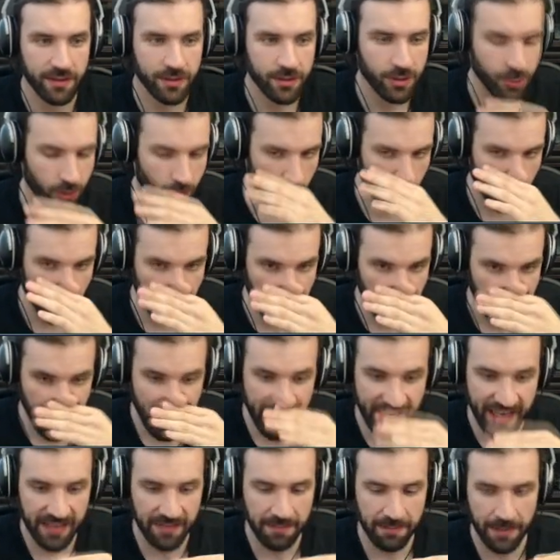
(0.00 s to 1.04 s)
So
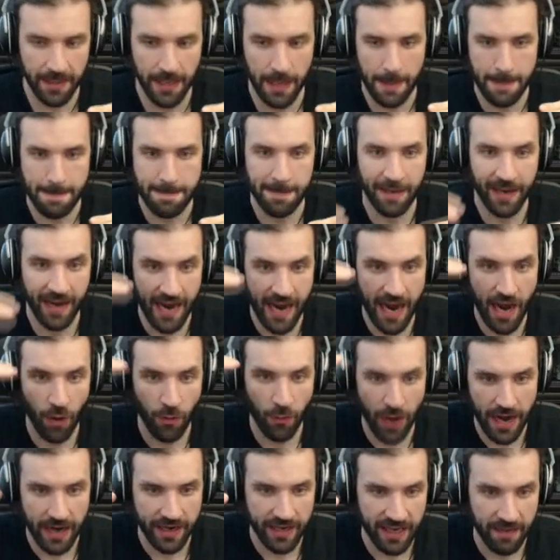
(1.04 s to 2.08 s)
they can be higher
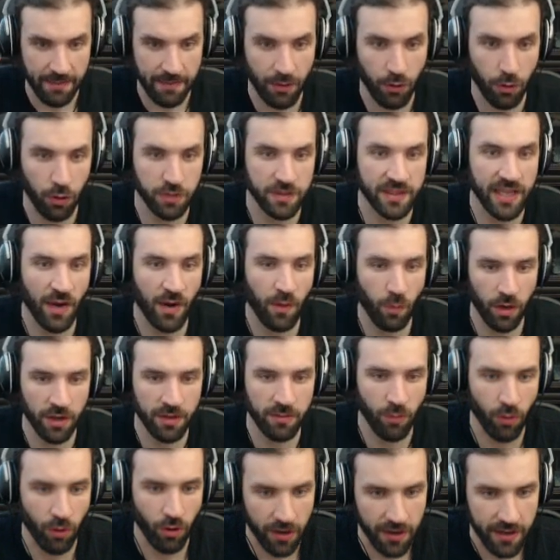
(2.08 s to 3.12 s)
rank because they
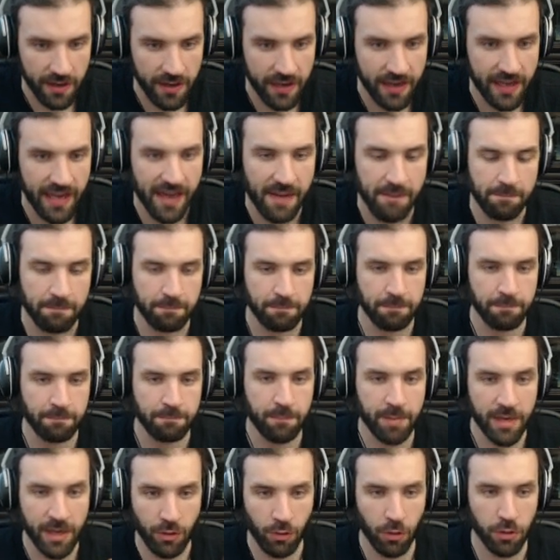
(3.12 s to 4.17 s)
won more,
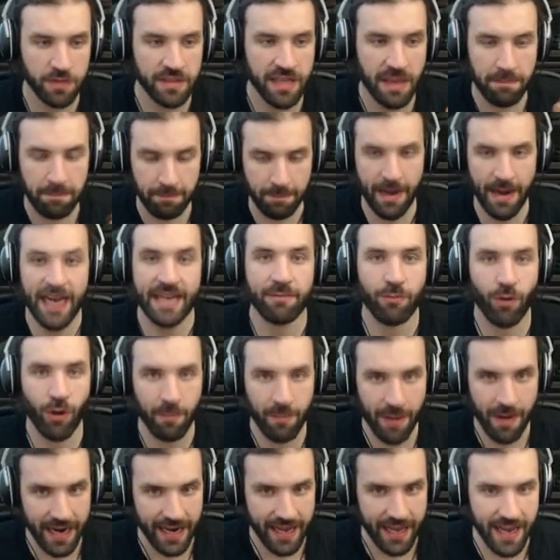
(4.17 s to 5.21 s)
because they paid more
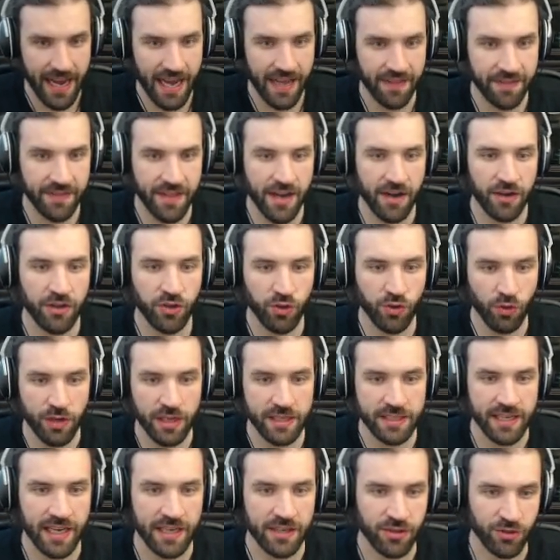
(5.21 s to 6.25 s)
money and their
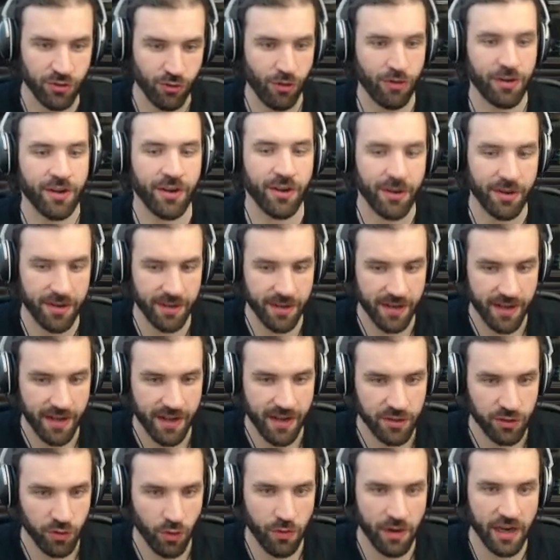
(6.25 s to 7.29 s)
units are stronger.
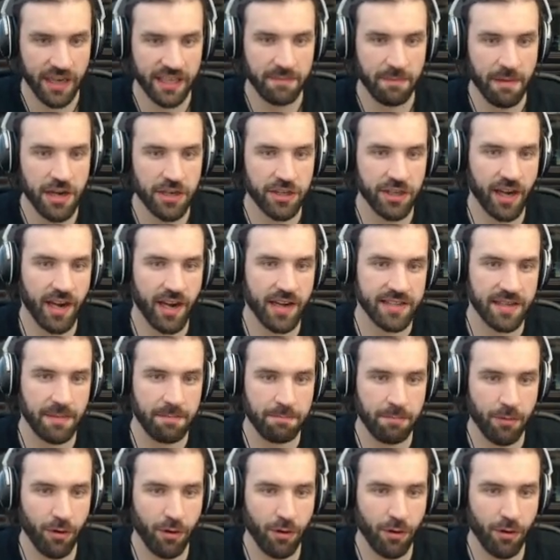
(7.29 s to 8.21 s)
So you get matched against a